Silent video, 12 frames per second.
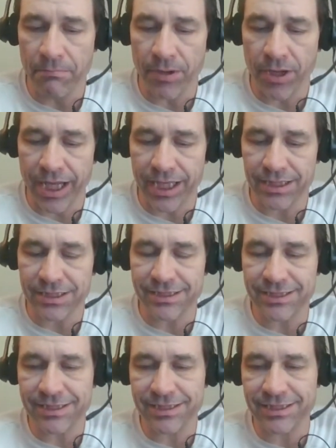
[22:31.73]
but
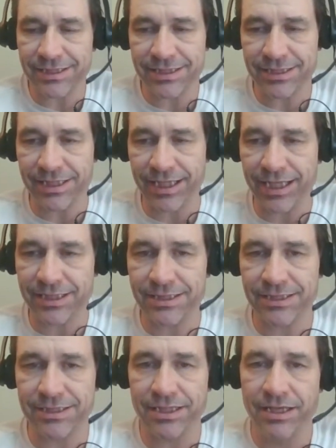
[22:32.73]

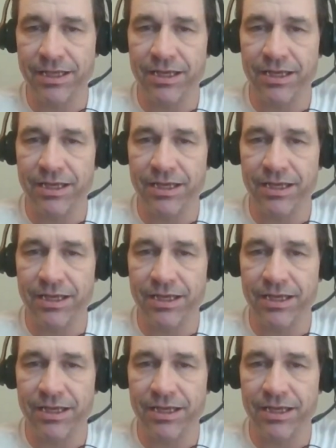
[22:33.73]
since